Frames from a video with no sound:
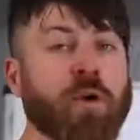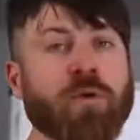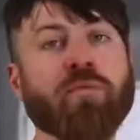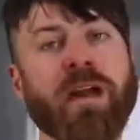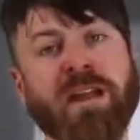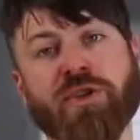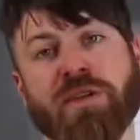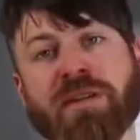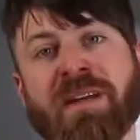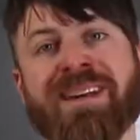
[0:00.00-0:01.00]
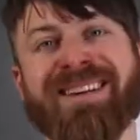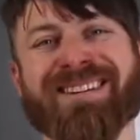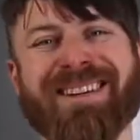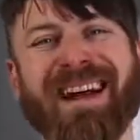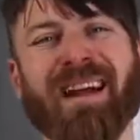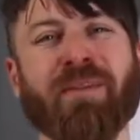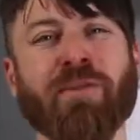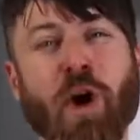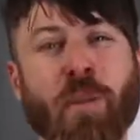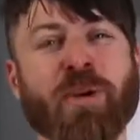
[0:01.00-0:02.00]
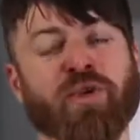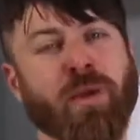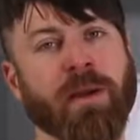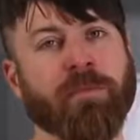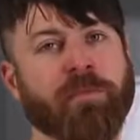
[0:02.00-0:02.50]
good ranges to kind of go between.